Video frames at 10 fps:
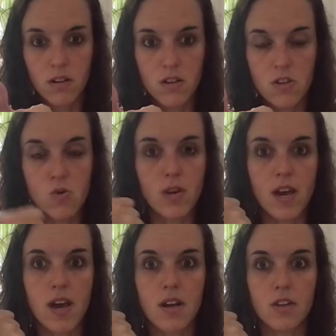You
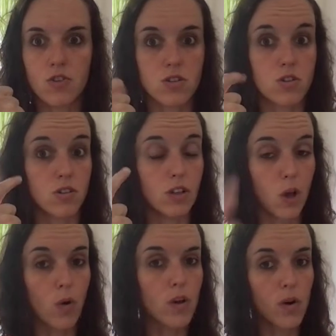can just
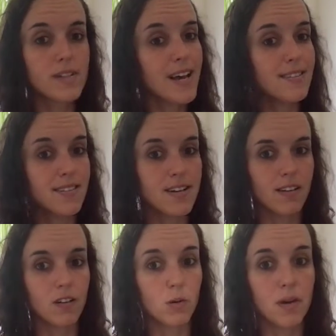lower your intensity a
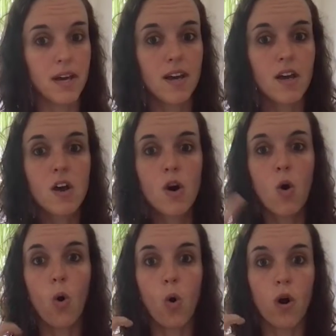little bit,
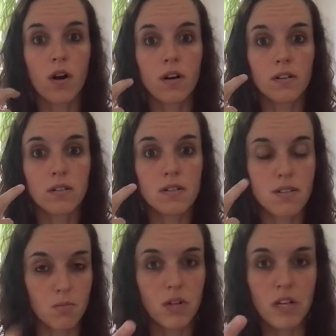or
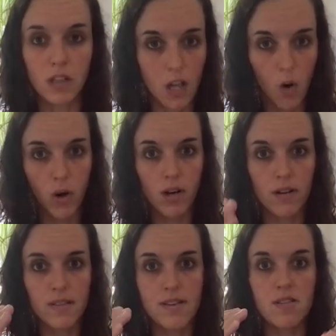simply
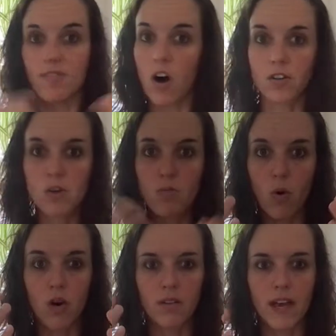lower the volume,
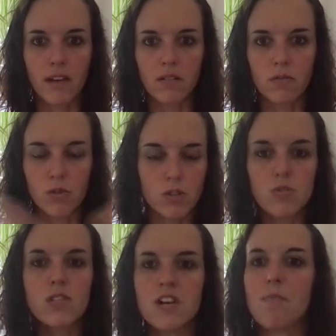or like
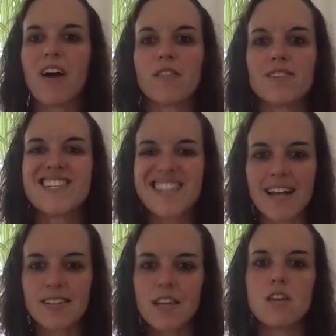reduce the amount of
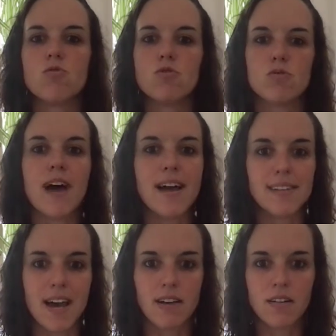sets that you do that
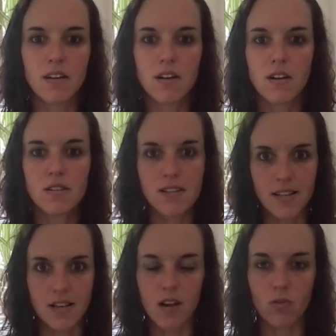day.
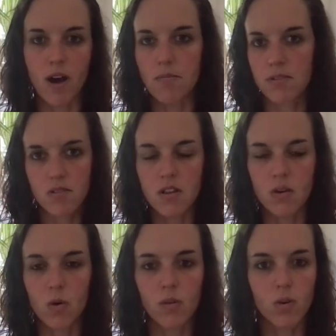Sets and reps, either
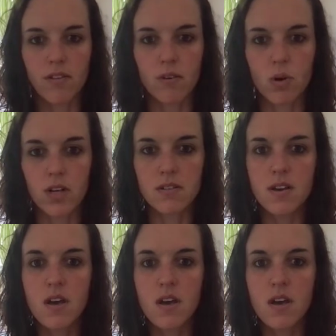one, whatever works.